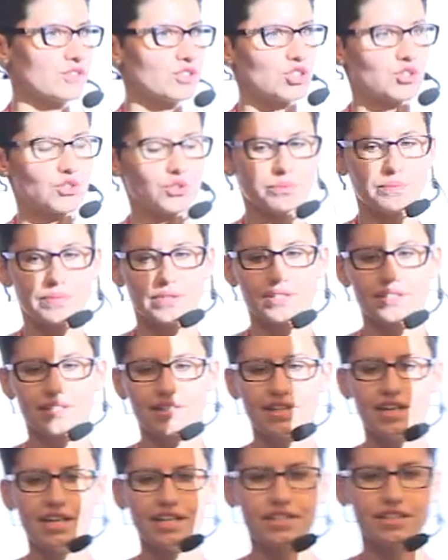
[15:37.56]
So the
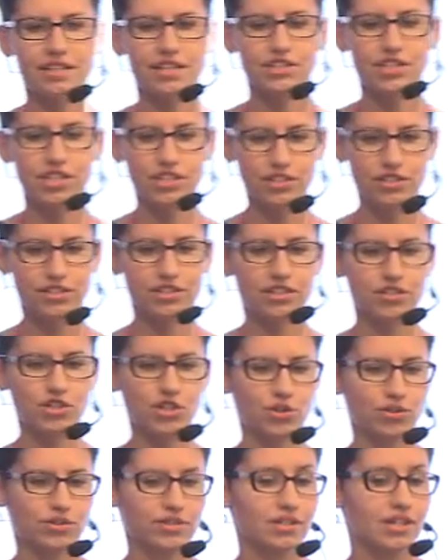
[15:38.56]
front end
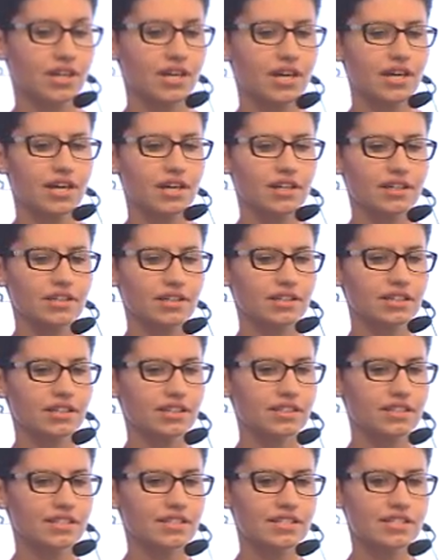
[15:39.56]
wasn't
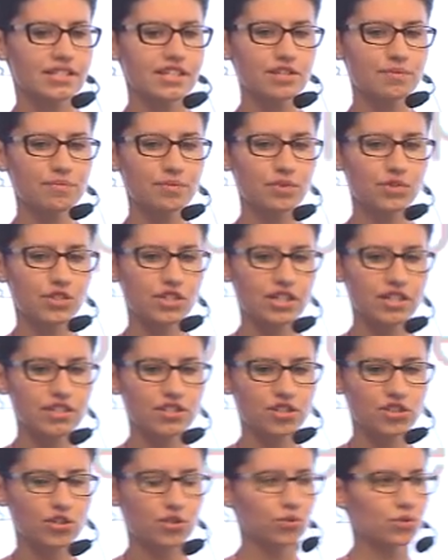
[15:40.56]
signaled properly
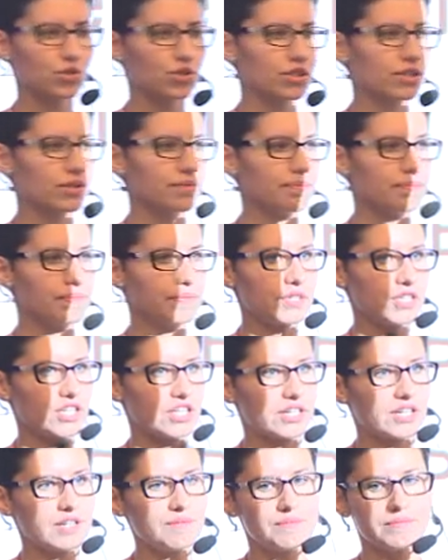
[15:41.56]
to
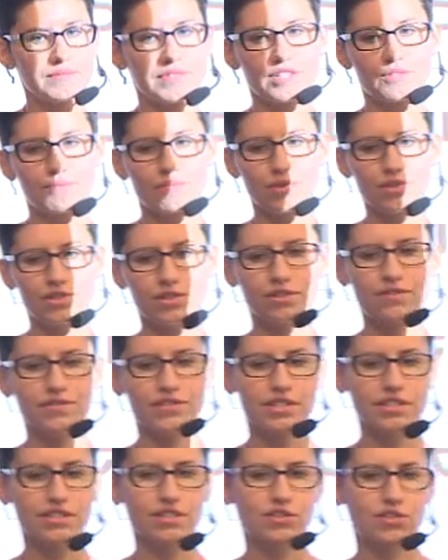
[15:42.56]
download a report,
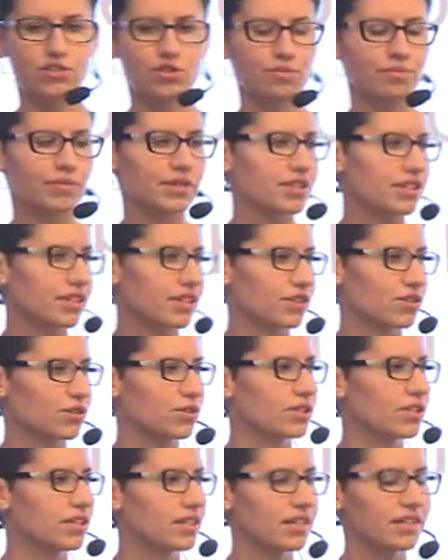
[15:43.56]

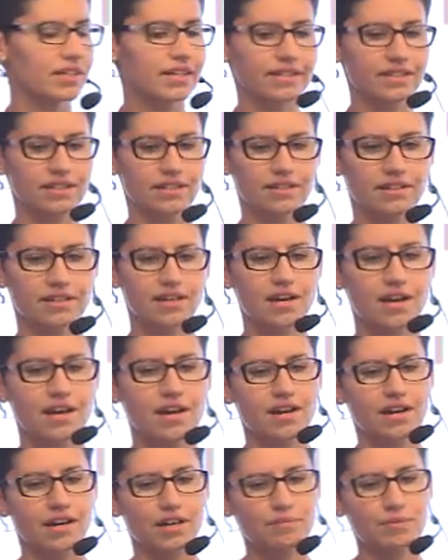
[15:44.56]
which
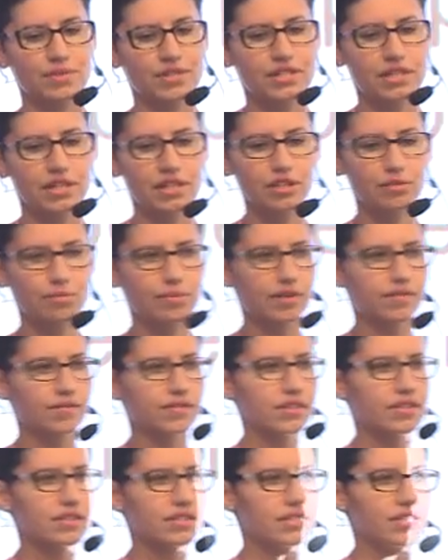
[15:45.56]
means that you
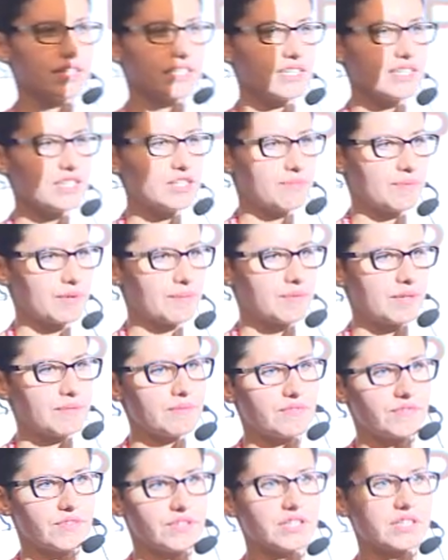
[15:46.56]
have to follow
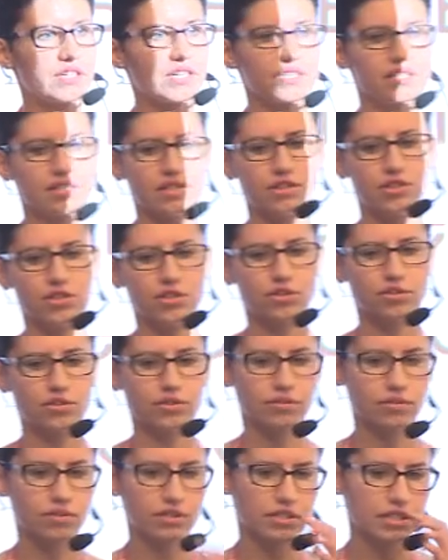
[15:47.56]
each step to
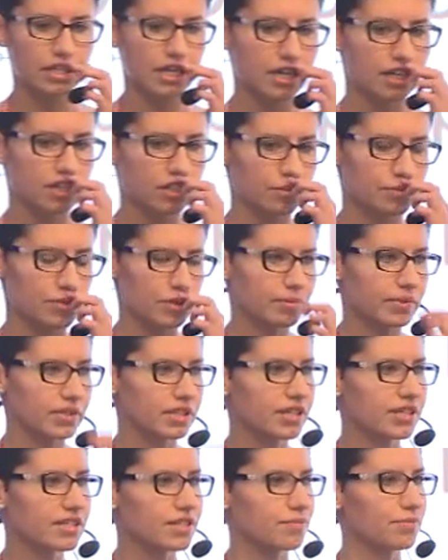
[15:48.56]
see if there are
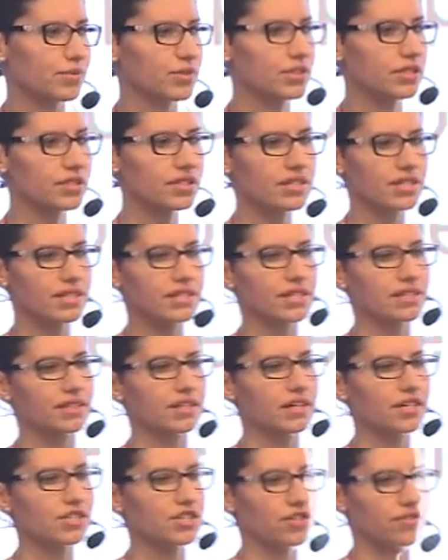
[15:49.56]
issues with report
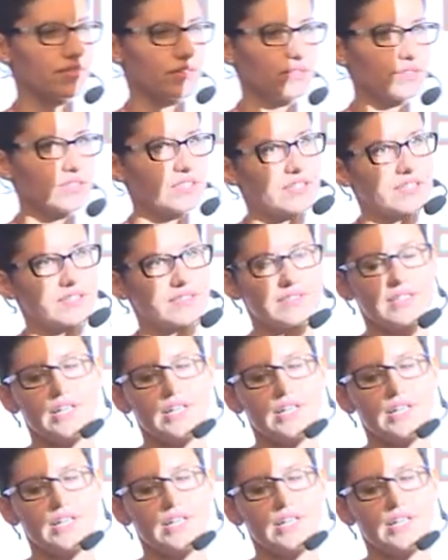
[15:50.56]
generation,